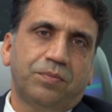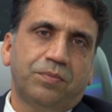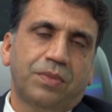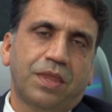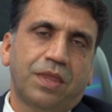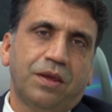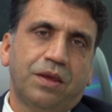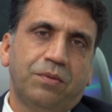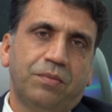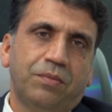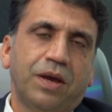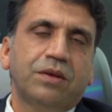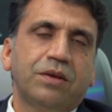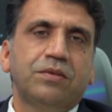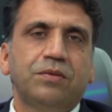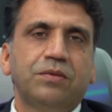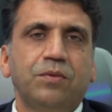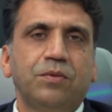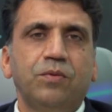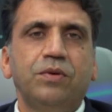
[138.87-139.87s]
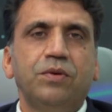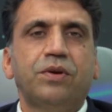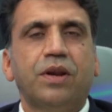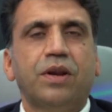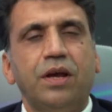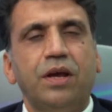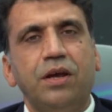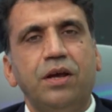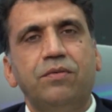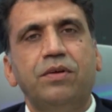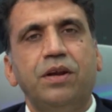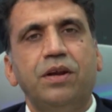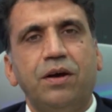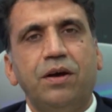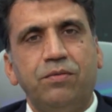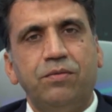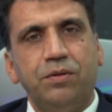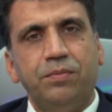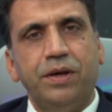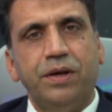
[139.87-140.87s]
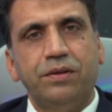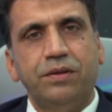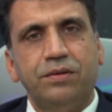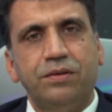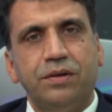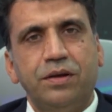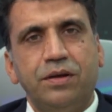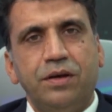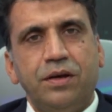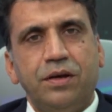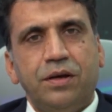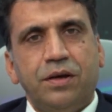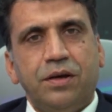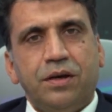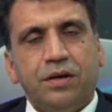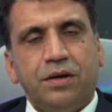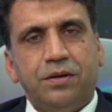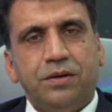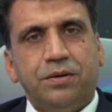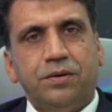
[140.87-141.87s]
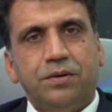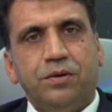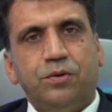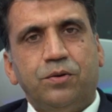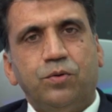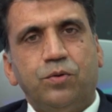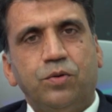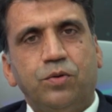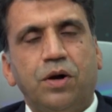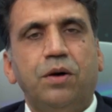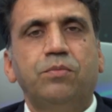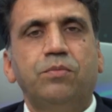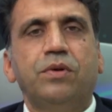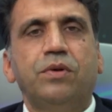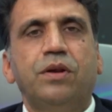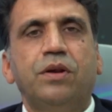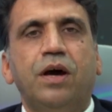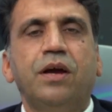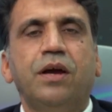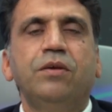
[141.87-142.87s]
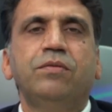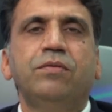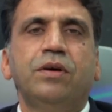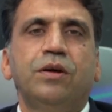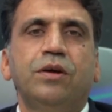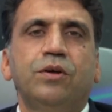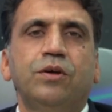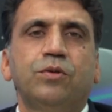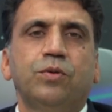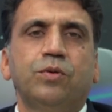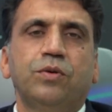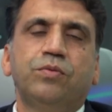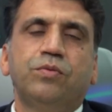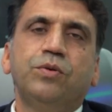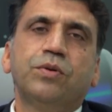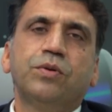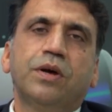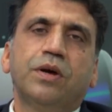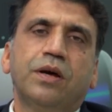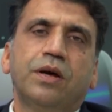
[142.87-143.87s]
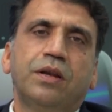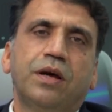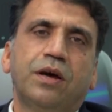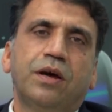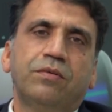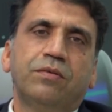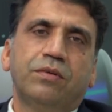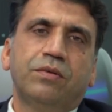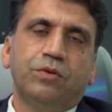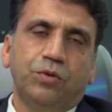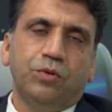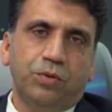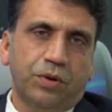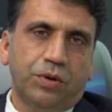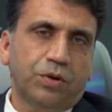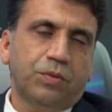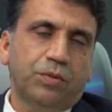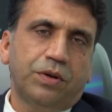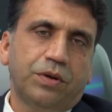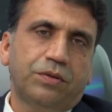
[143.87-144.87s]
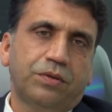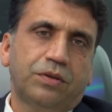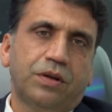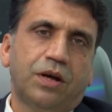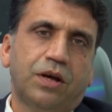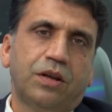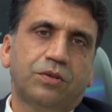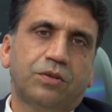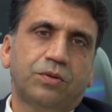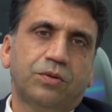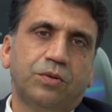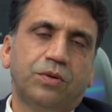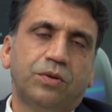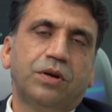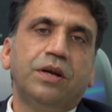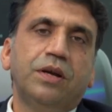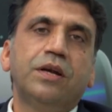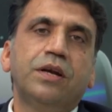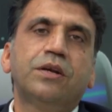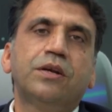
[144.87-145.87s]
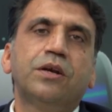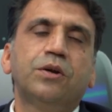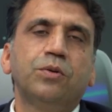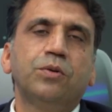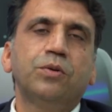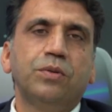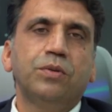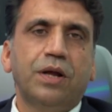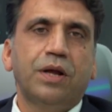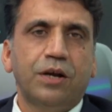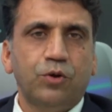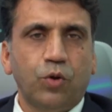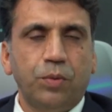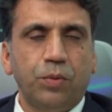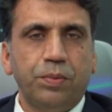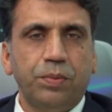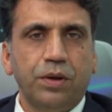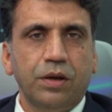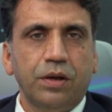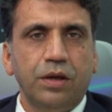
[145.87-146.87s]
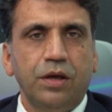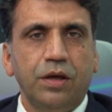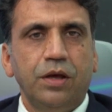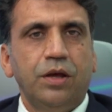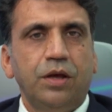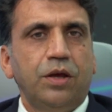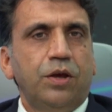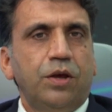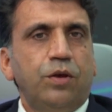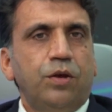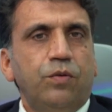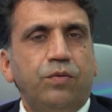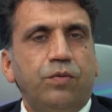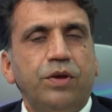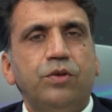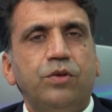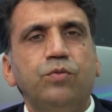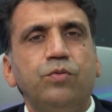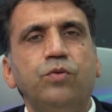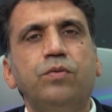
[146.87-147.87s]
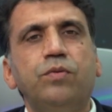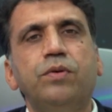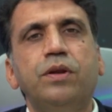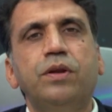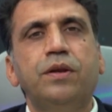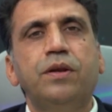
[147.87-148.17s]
maximum. Will try our level best to come live. So if you can have your question also related to that topic, which we will